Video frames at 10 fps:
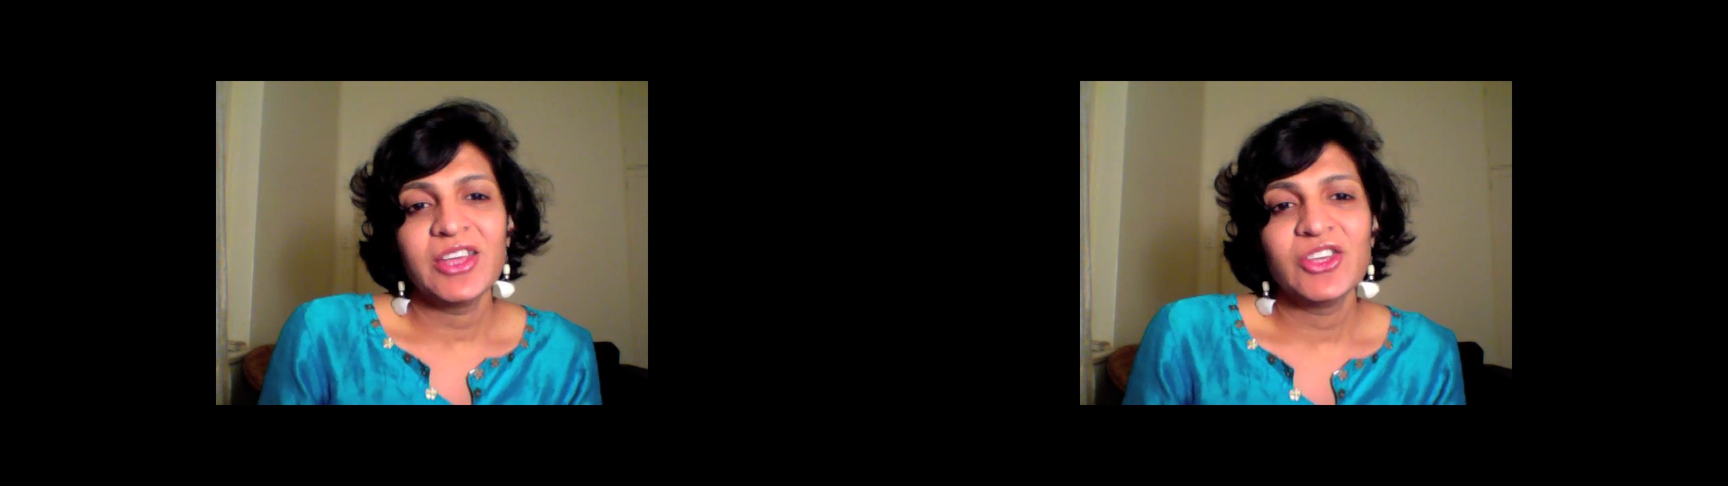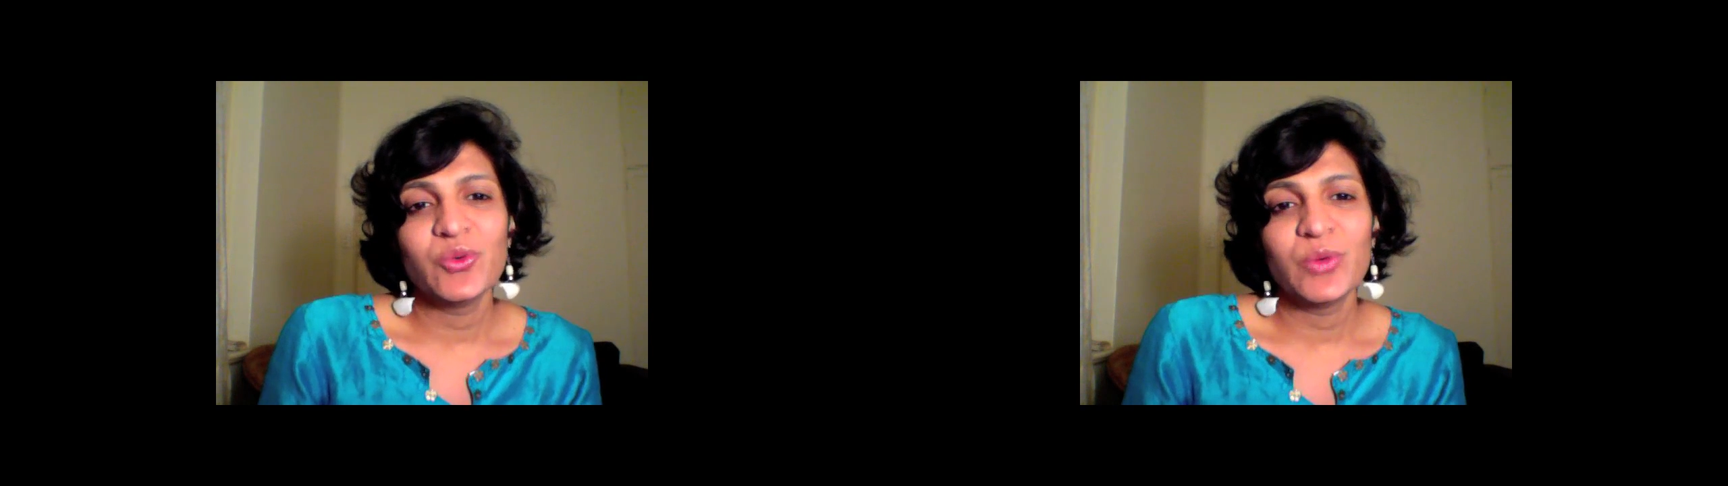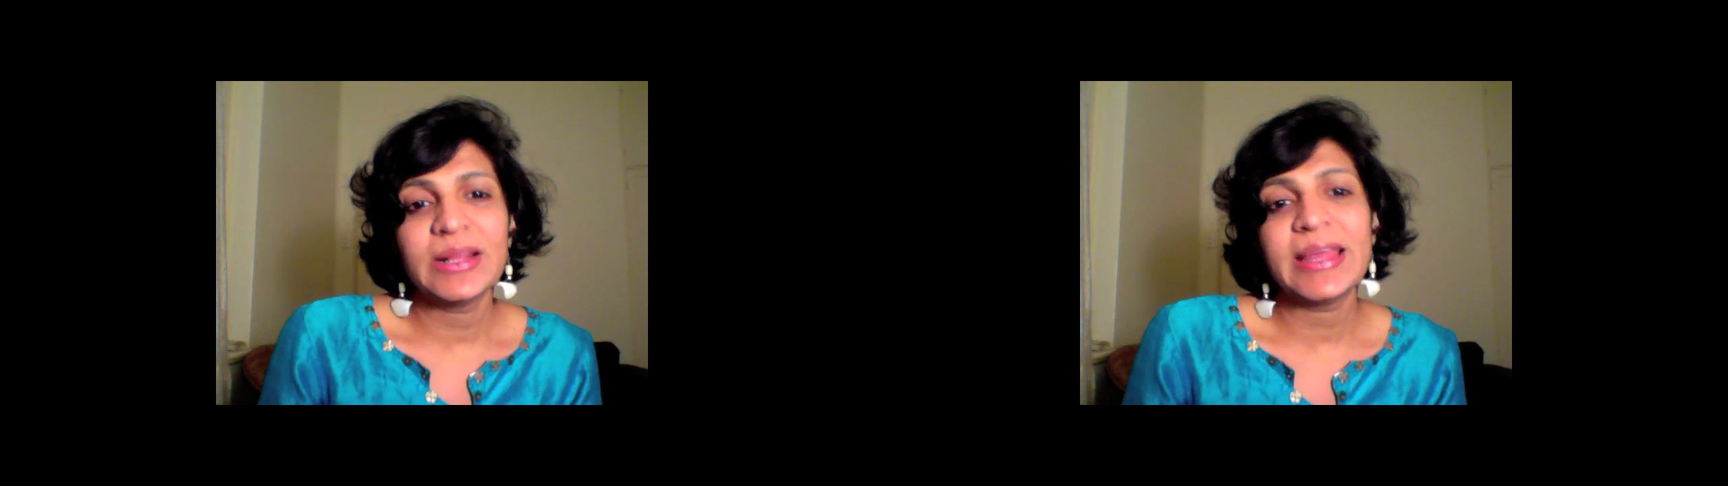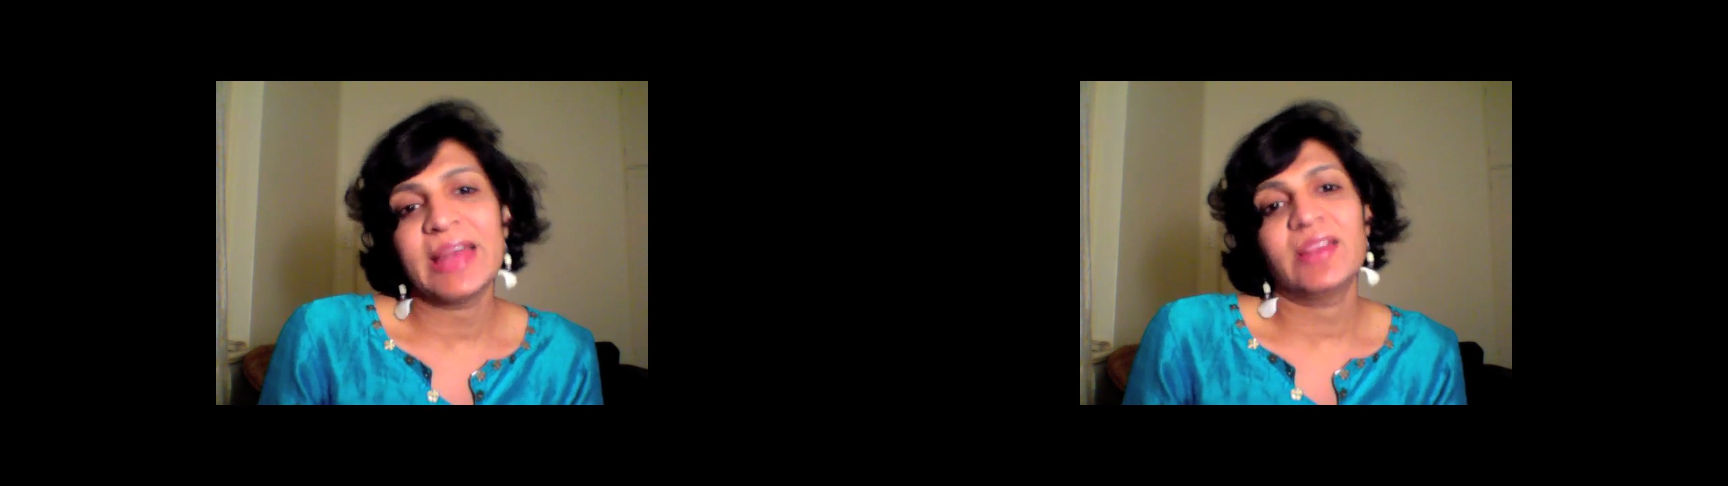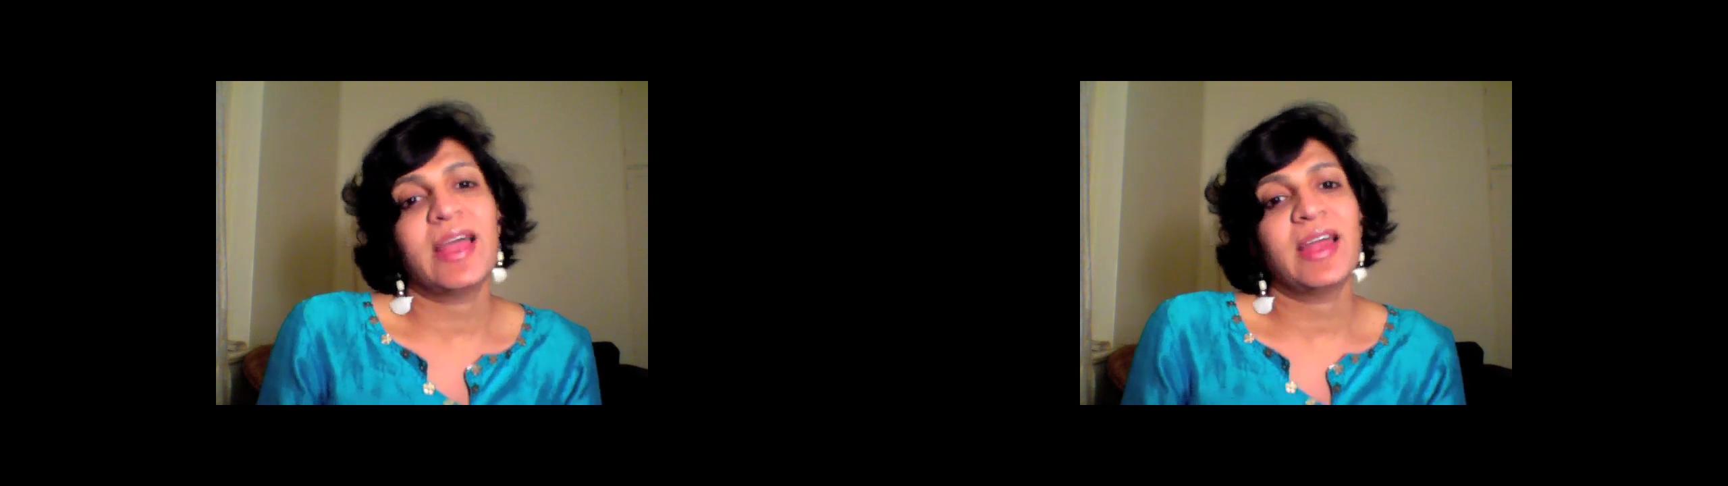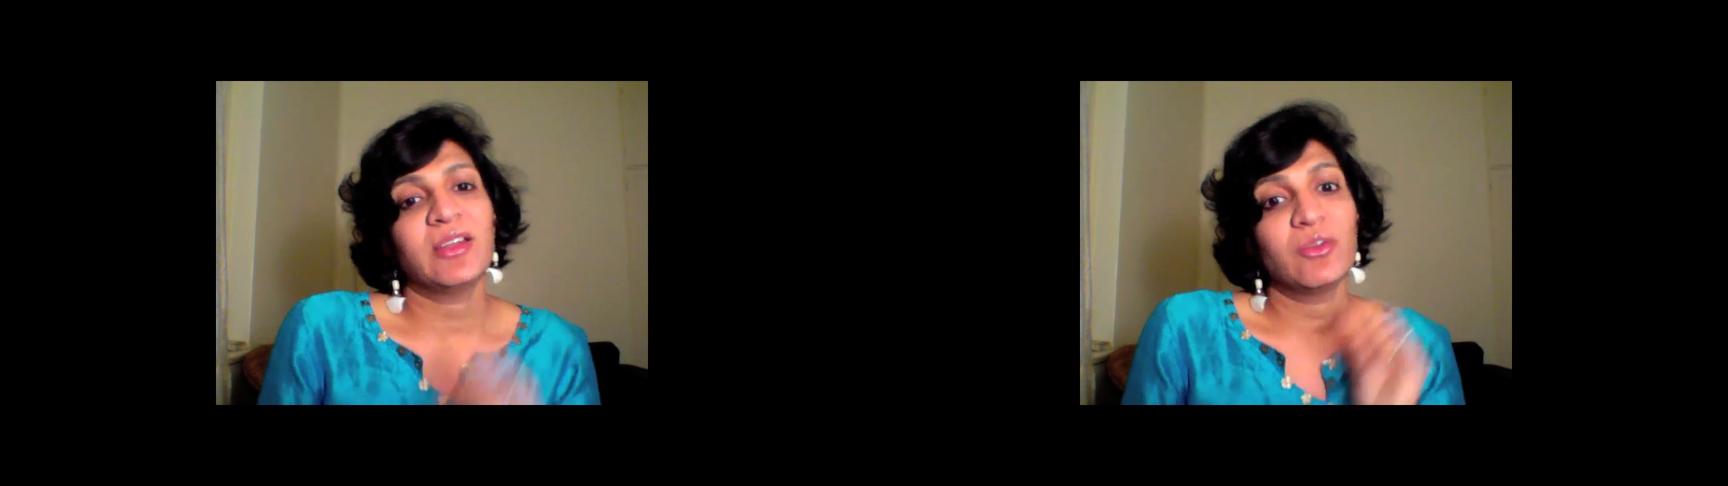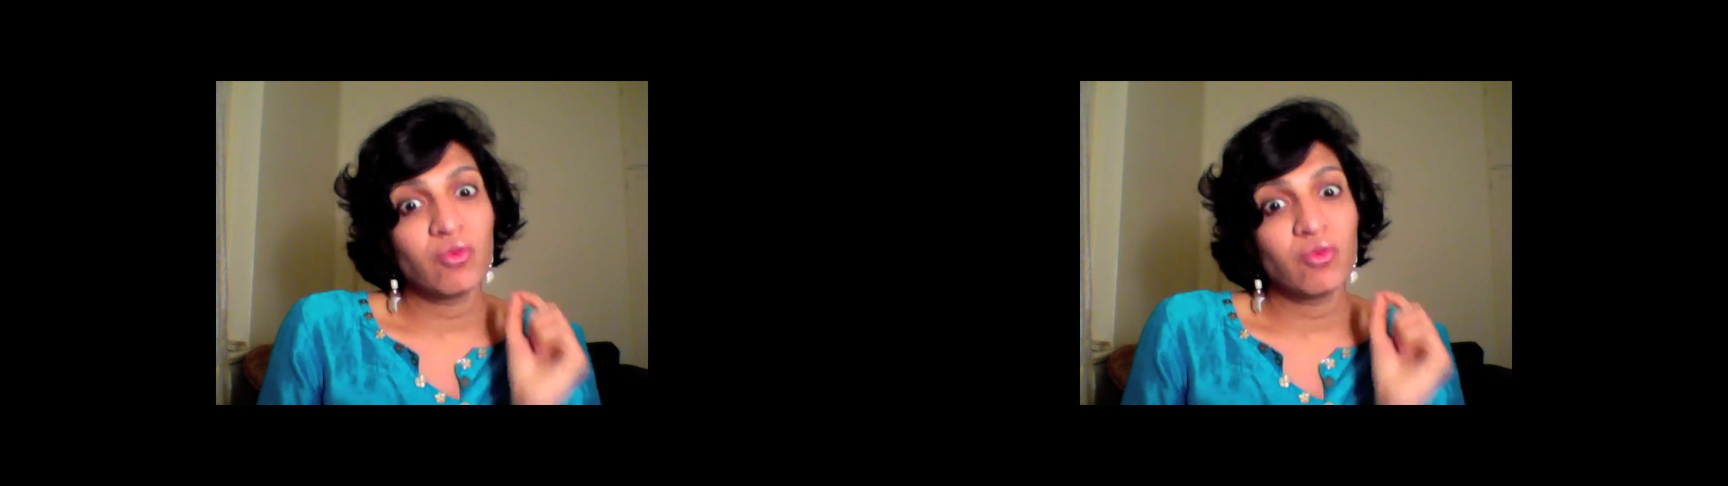you will get that